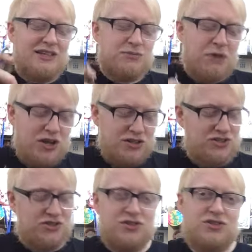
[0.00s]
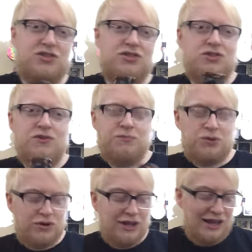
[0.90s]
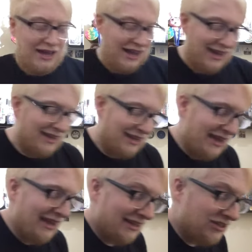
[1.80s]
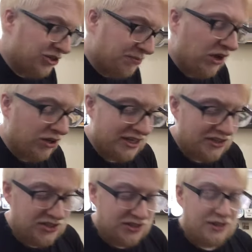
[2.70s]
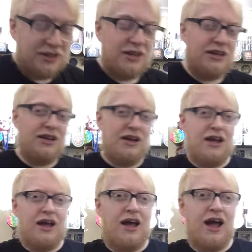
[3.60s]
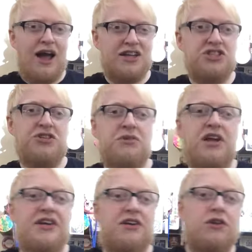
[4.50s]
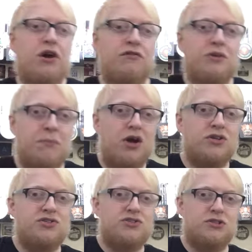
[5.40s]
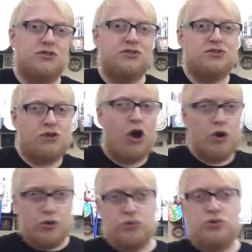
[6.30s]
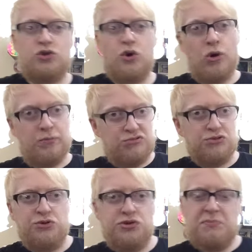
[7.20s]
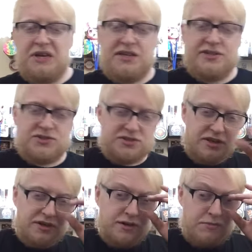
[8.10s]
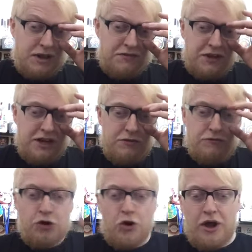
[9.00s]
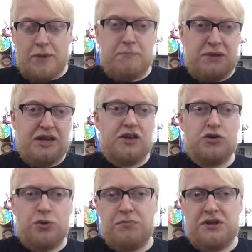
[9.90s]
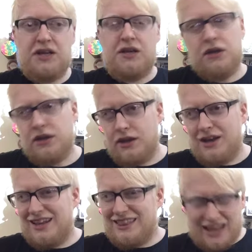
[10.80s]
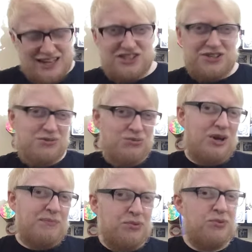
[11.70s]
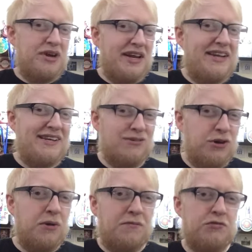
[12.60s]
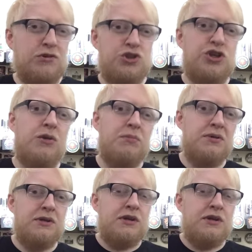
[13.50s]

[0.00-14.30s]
it's Marston's and stuff, but to be honest, I do like a lot of the Marston's owned or brewed beers. I think for a bigger company, they do a pretty upfront job.